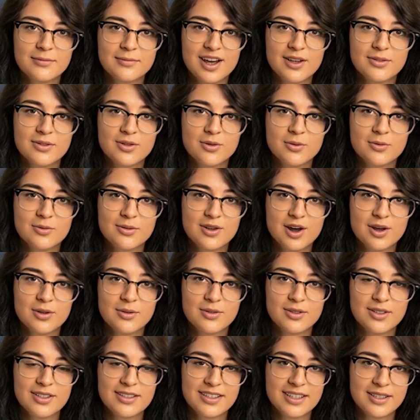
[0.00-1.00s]
If you
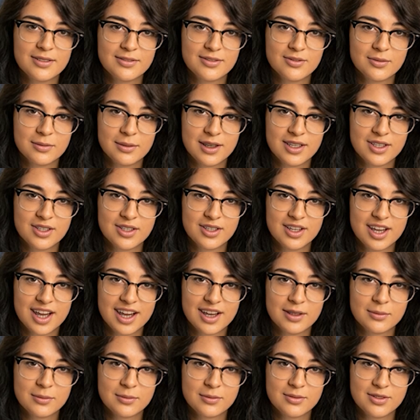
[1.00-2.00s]
found this information
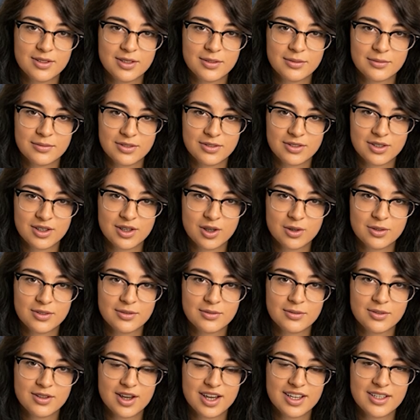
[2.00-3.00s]
helpful, don't
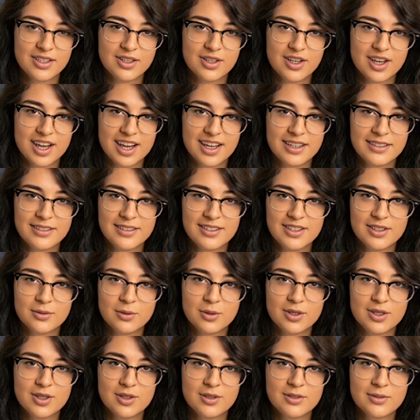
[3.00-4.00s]
forget to like this
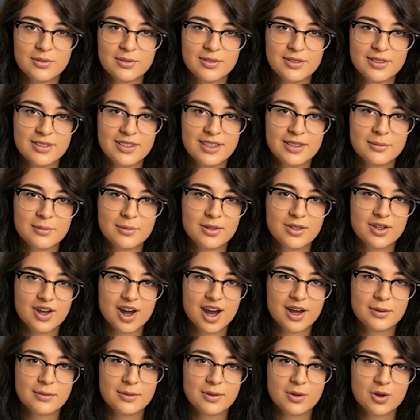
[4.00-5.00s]
video,
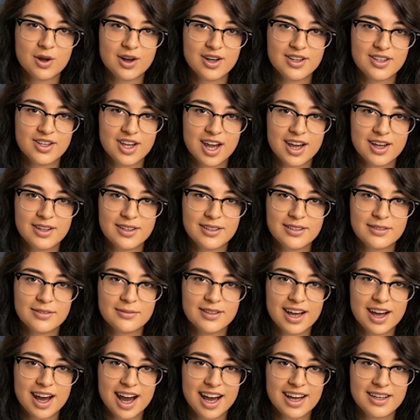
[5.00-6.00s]
subscribe to our channel,
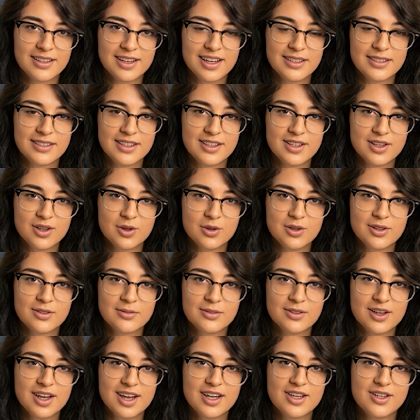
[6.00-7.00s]
and hit the
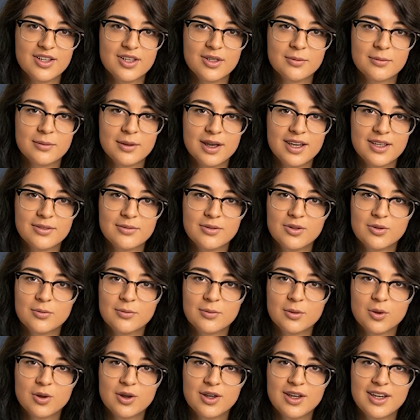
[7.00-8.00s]
notification bell for
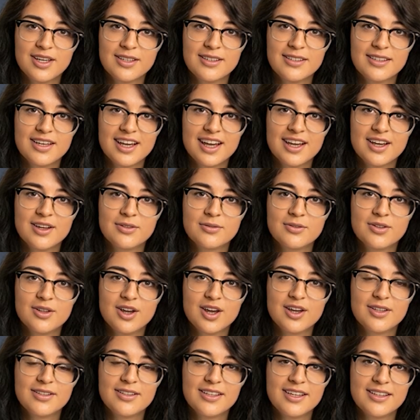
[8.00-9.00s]
more insightful
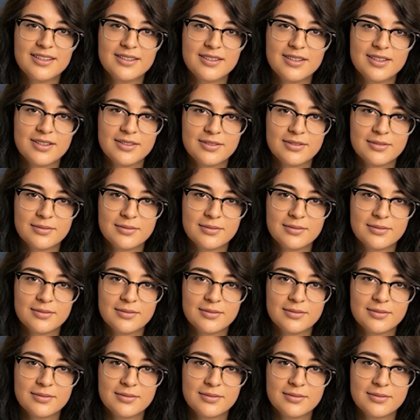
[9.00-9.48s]
content.